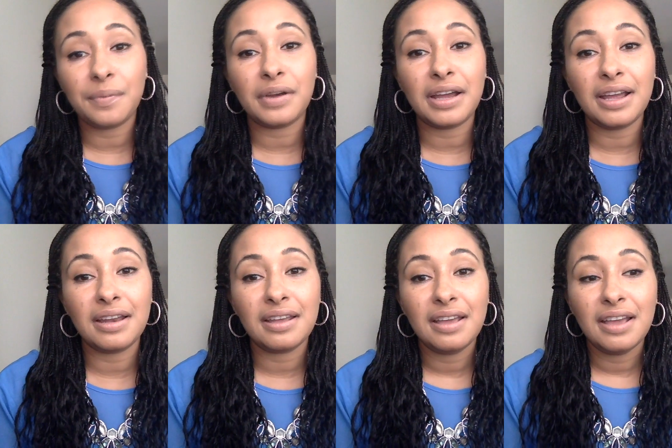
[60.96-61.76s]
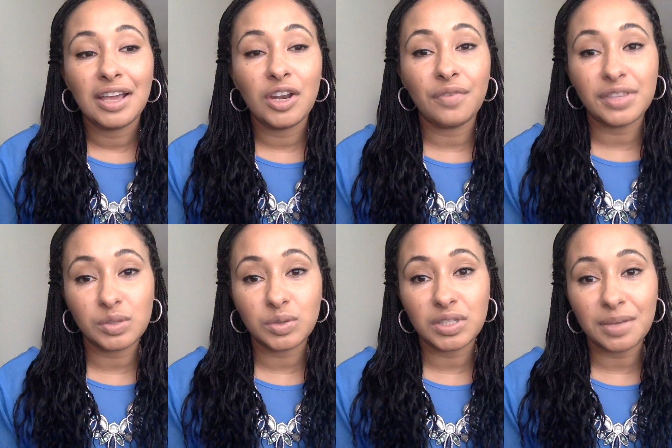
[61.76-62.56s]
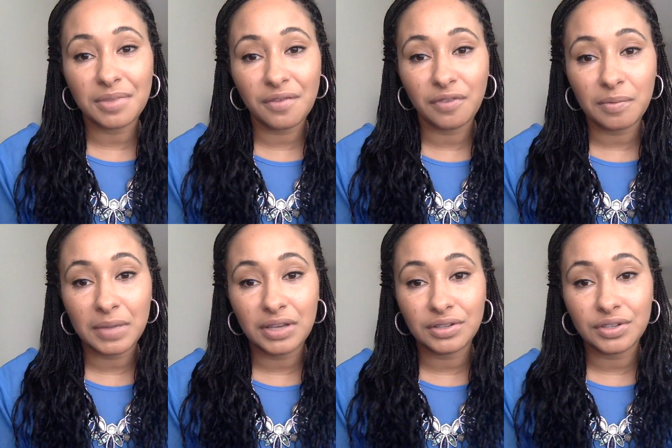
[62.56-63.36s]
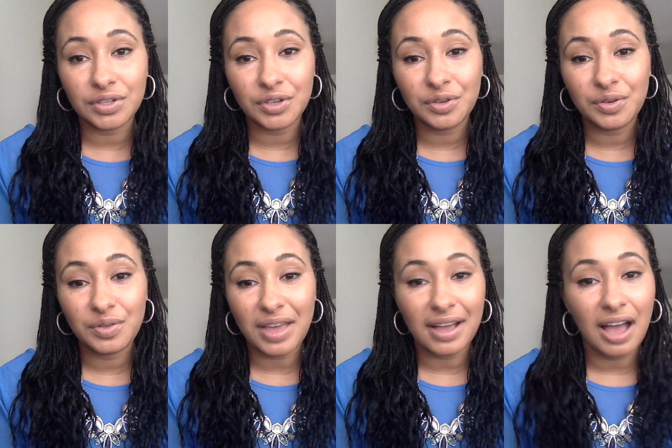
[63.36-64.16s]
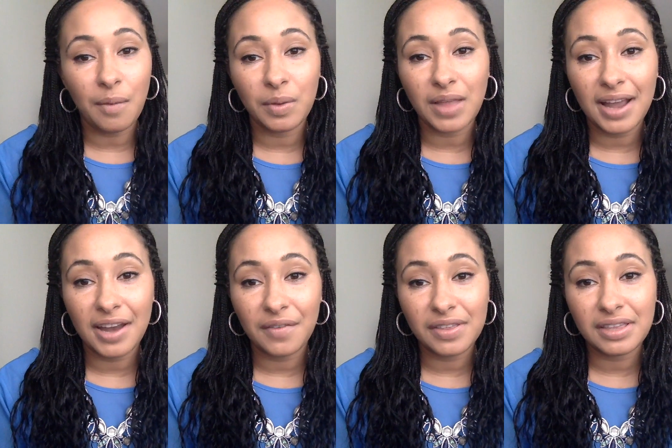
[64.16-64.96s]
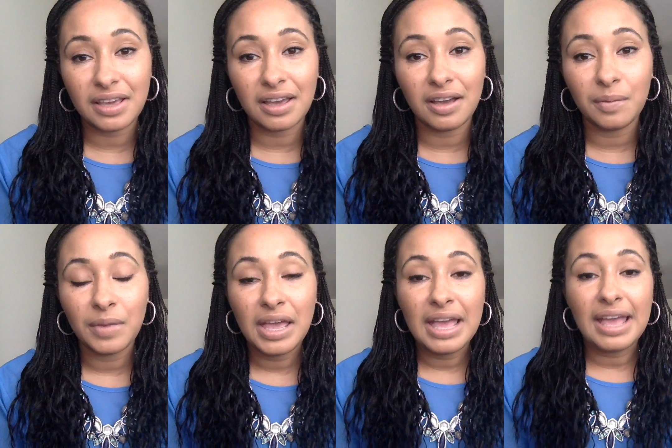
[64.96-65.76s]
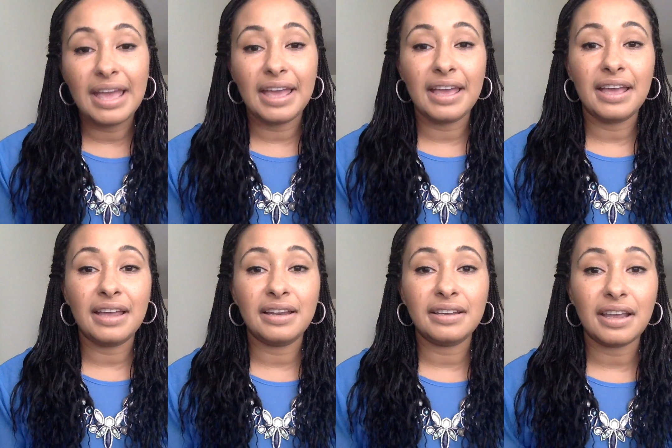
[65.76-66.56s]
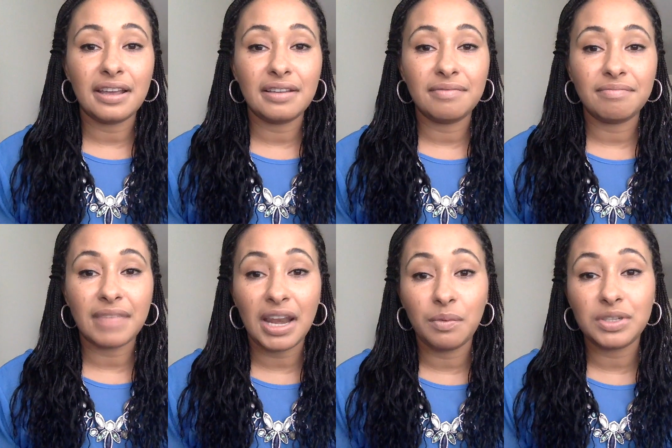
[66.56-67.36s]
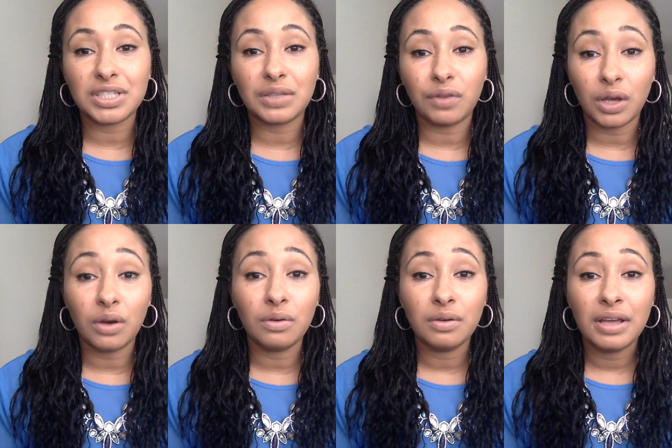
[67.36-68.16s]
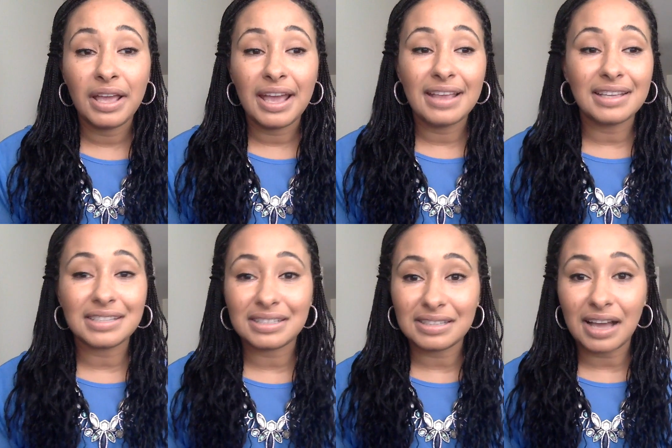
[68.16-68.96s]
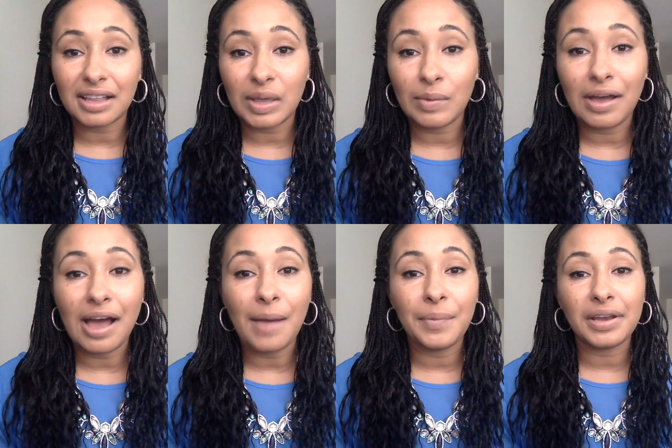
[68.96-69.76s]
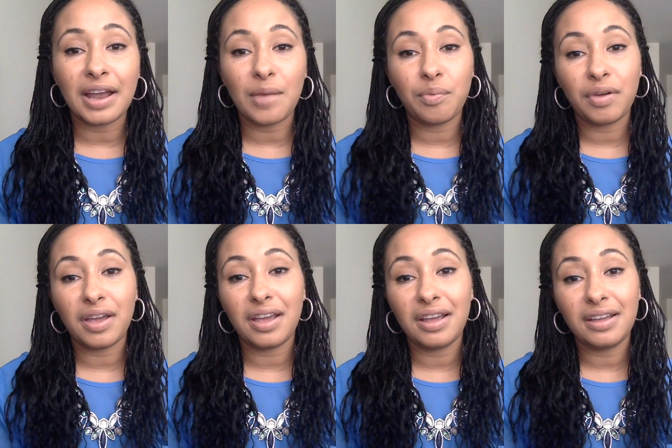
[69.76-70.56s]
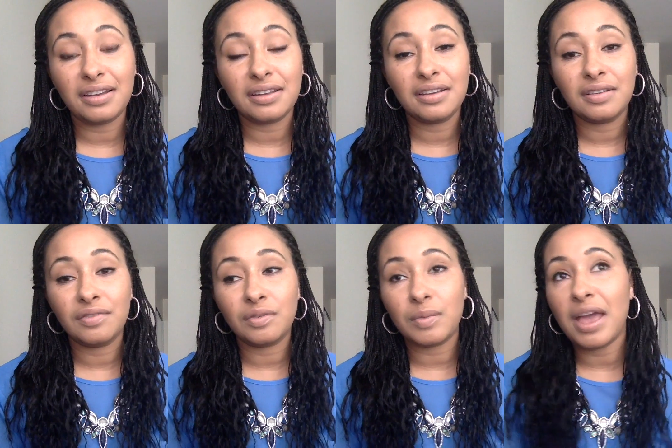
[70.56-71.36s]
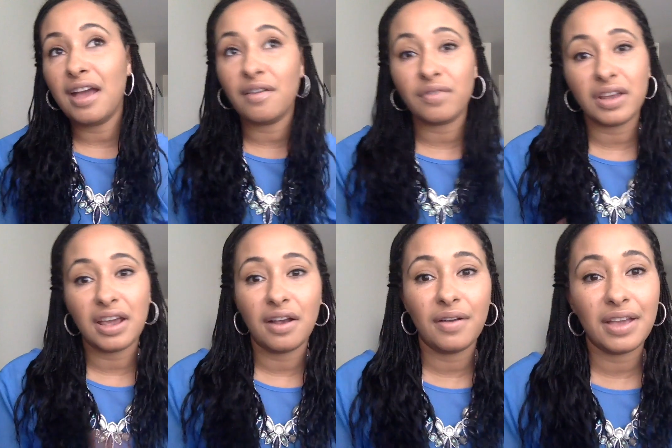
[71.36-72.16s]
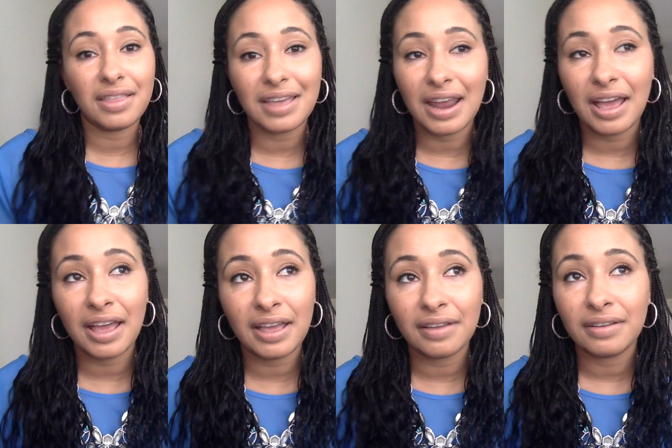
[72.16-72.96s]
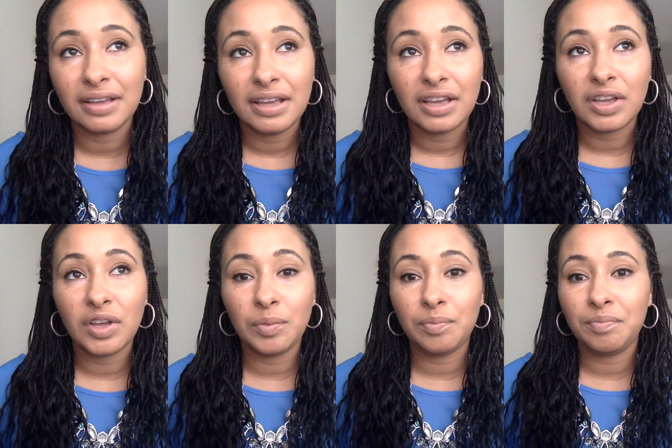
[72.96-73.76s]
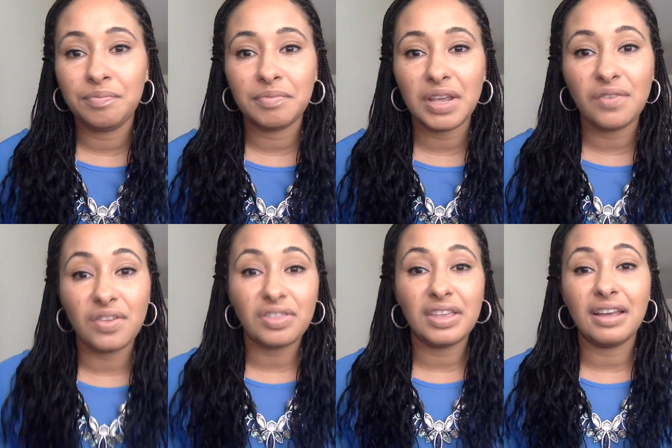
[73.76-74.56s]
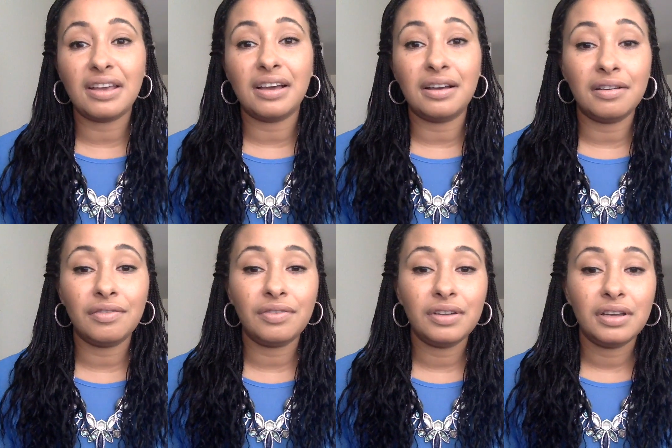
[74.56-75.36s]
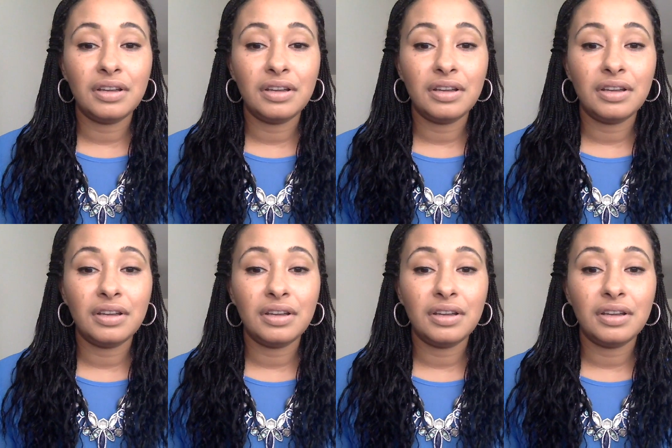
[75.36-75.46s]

prayed, if this was something for me to do, that God would line everything up and that it would just flow. And that's exactly what happened. I prayed from every area that I could even think of,